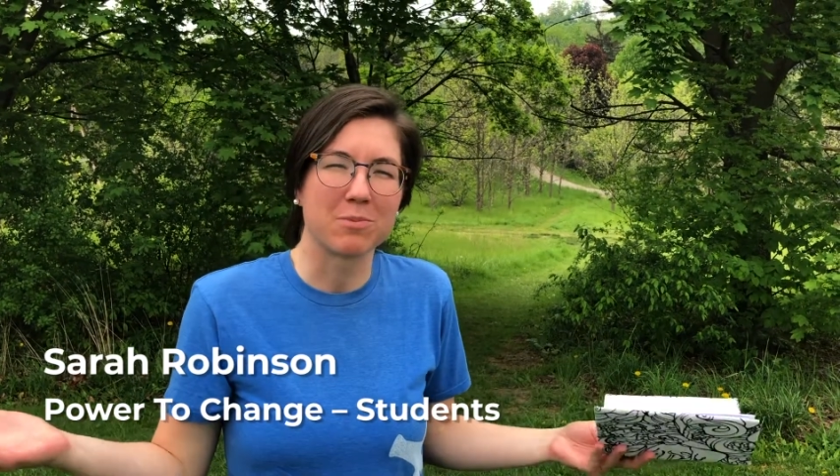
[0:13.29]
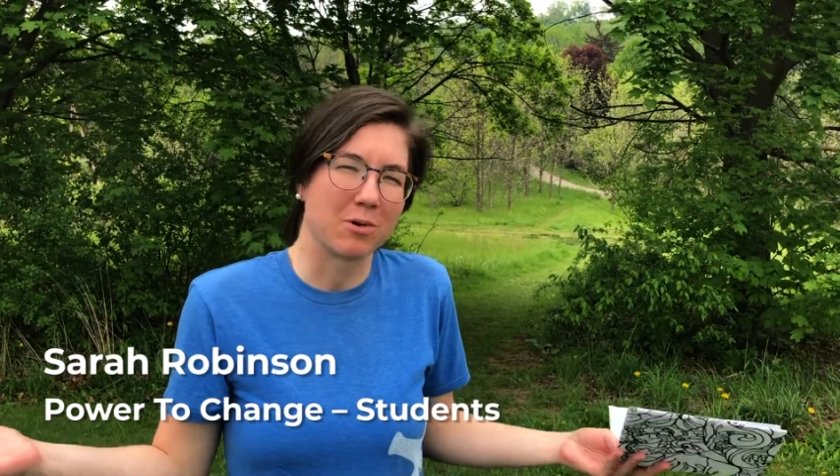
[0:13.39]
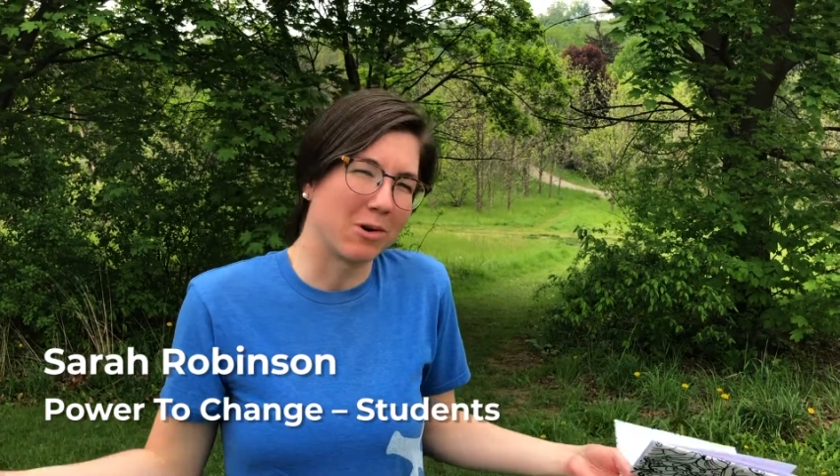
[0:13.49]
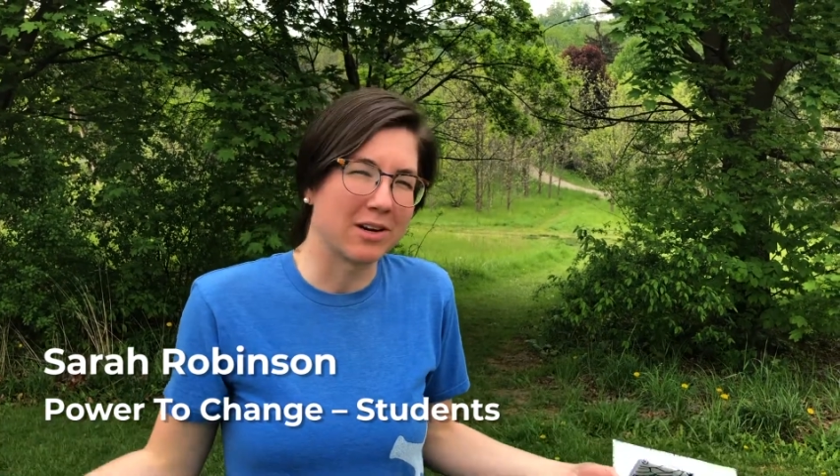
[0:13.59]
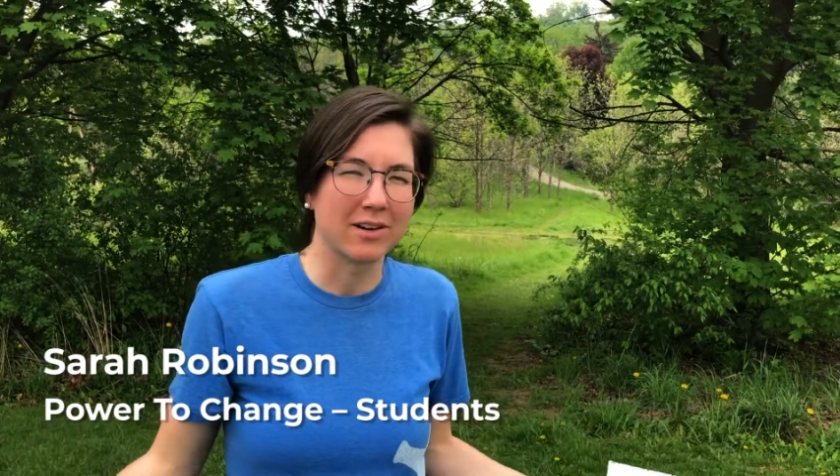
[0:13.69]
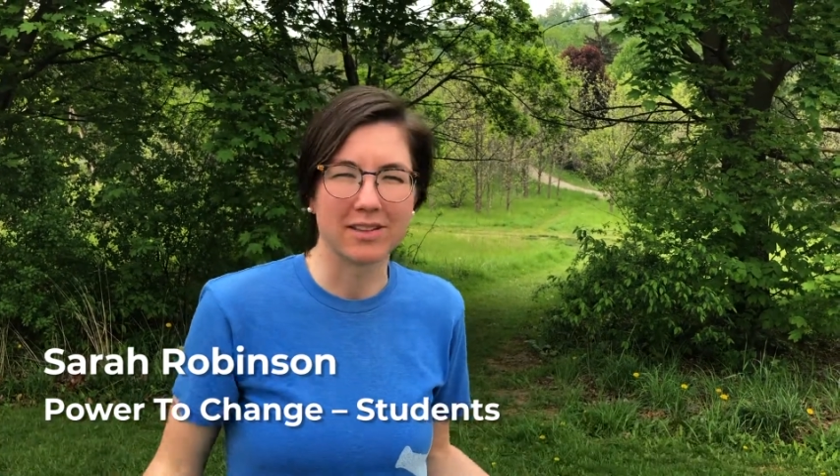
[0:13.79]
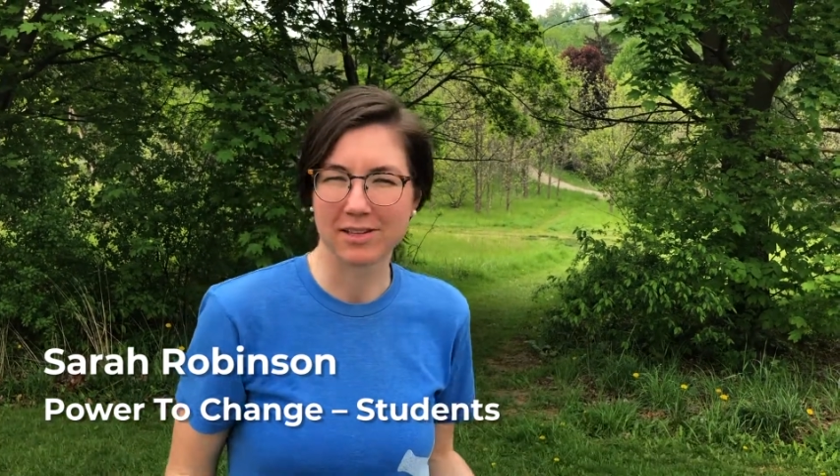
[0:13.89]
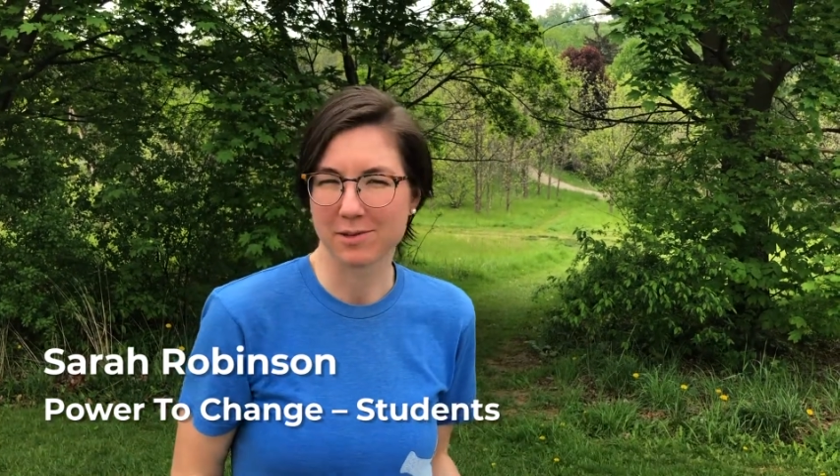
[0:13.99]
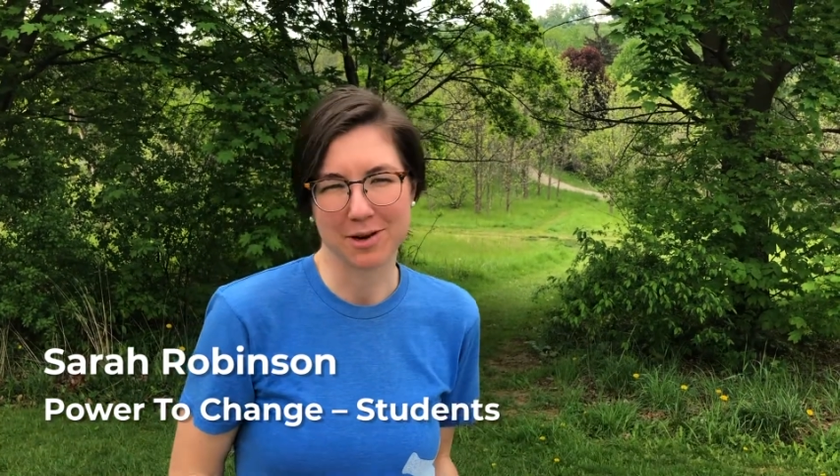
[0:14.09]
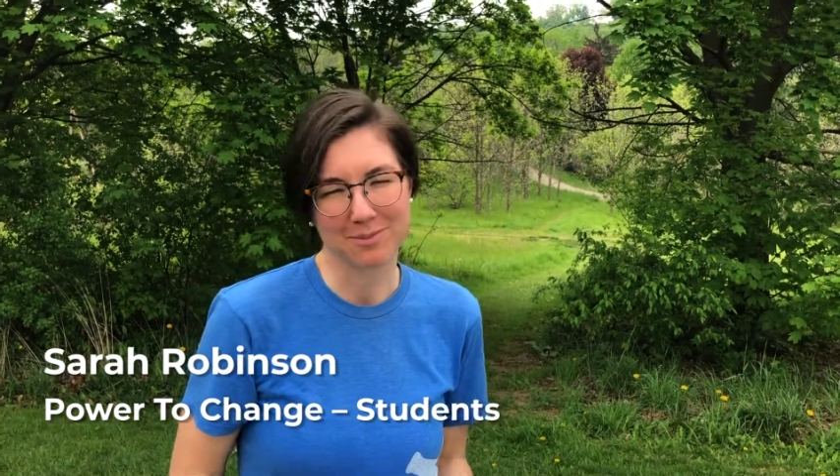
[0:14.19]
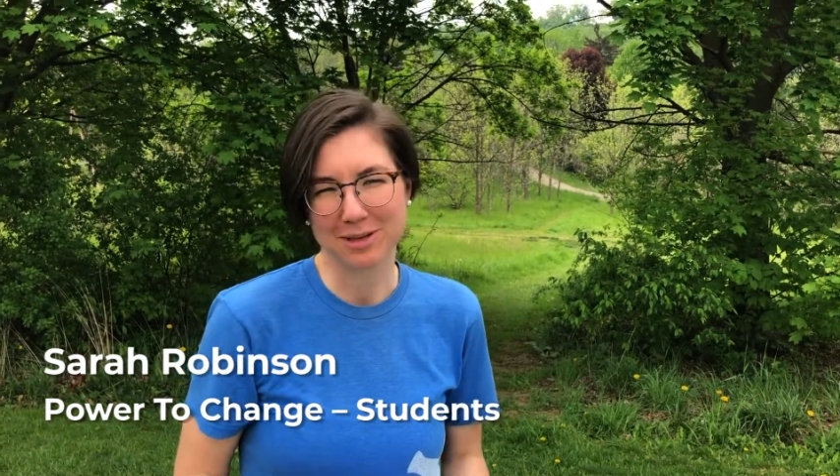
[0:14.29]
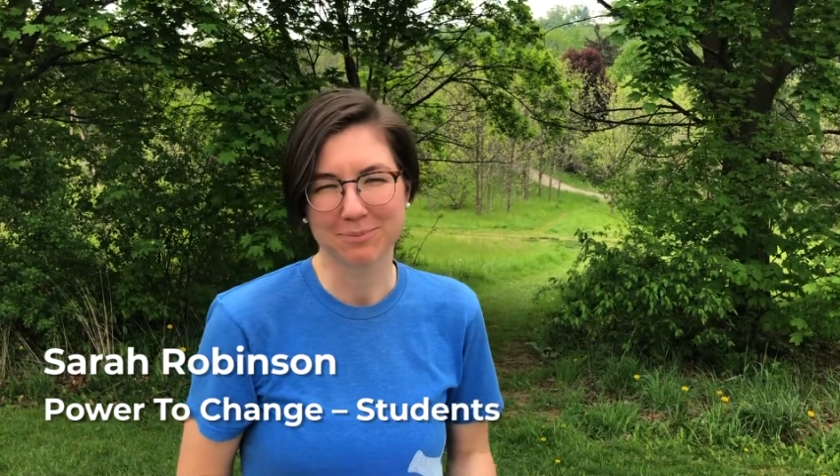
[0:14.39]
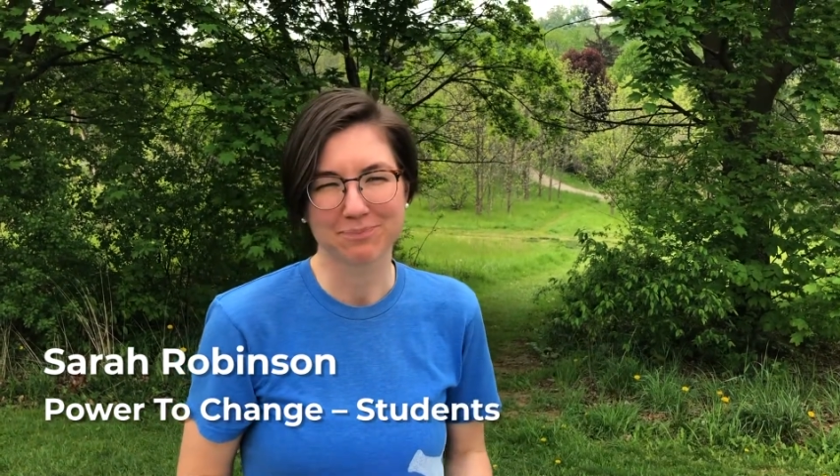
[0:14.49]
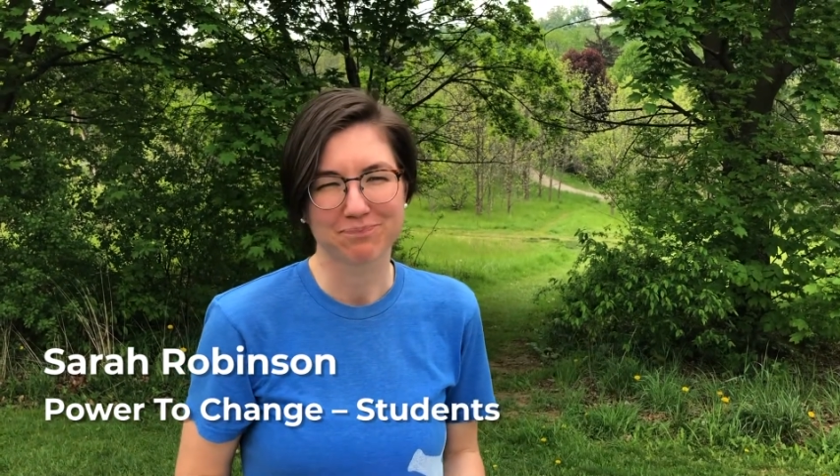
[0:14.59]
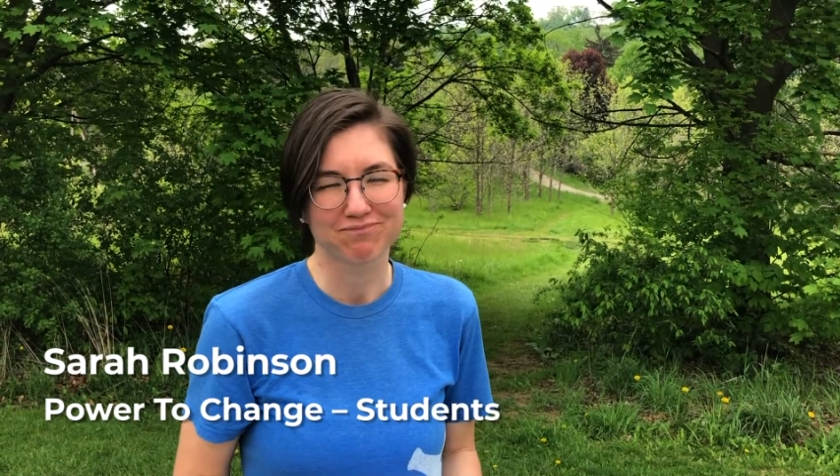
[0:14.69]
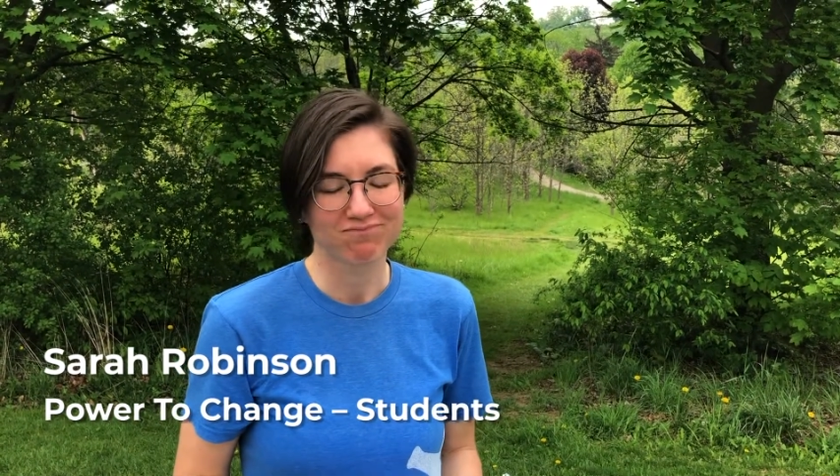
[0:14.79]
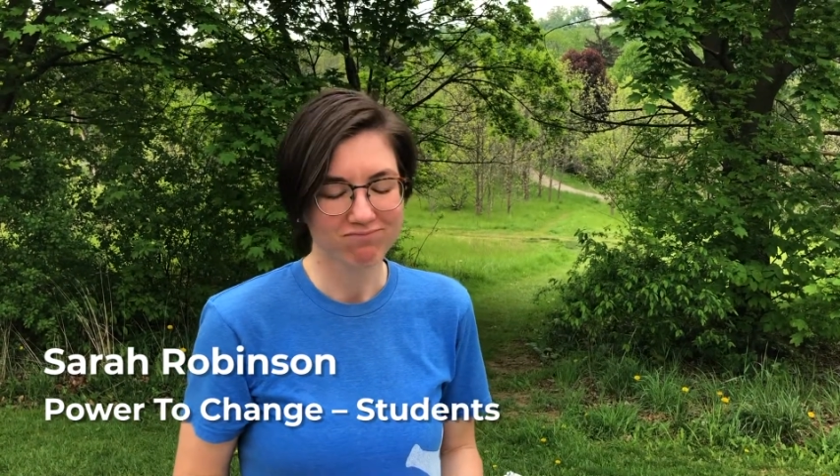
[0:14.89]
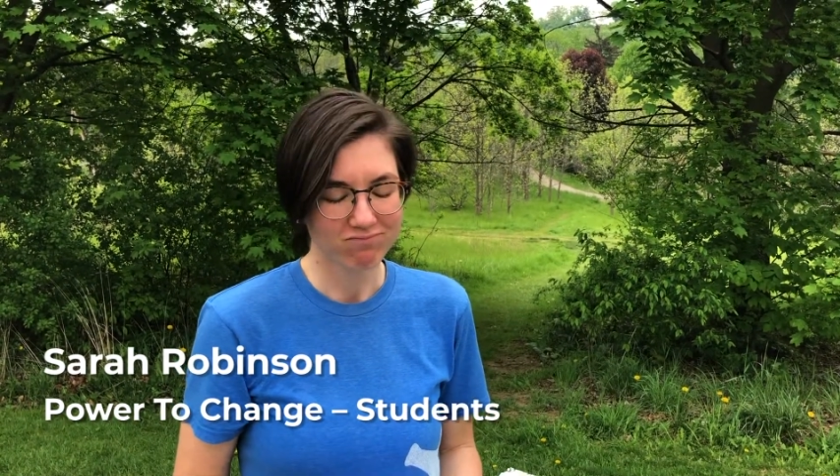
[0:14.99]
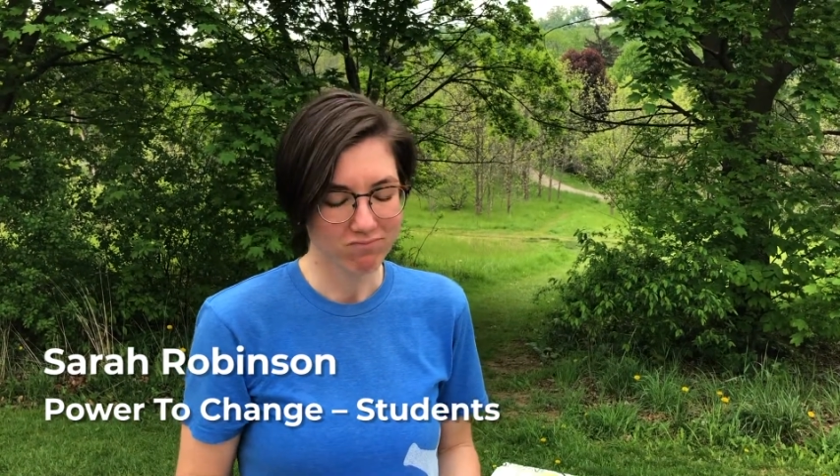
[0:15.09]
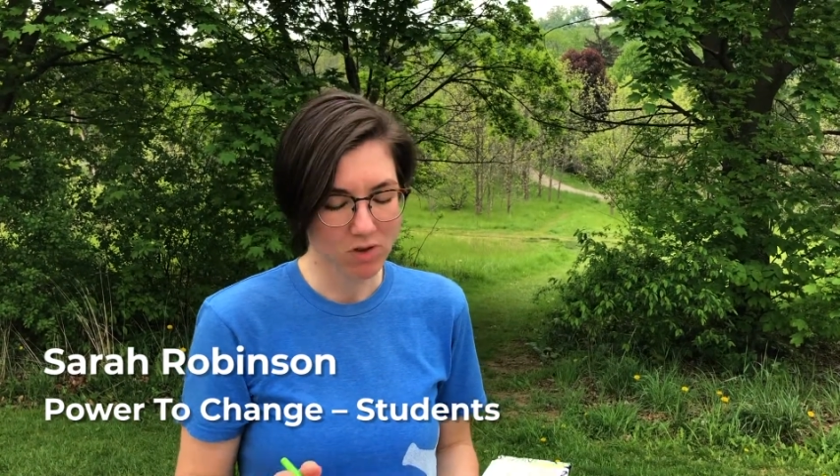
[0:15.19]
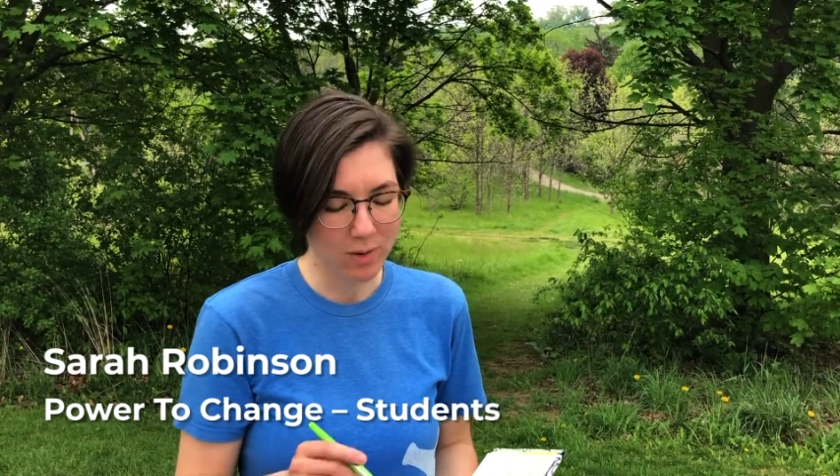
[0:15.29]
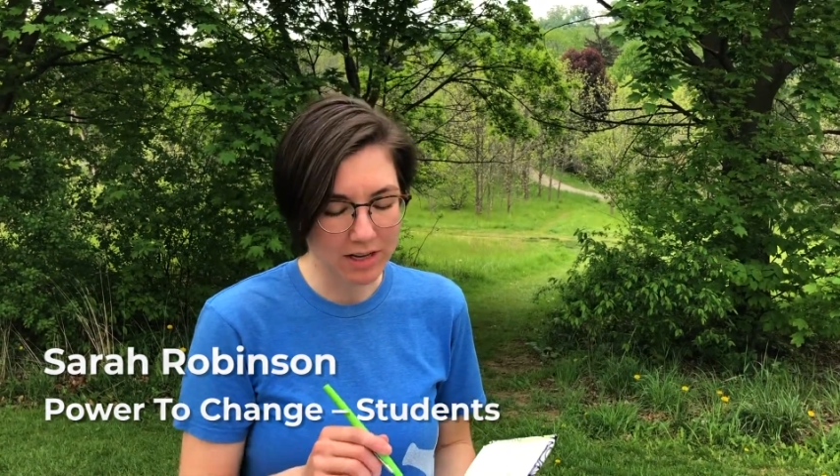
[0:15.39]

but ordinary things around me.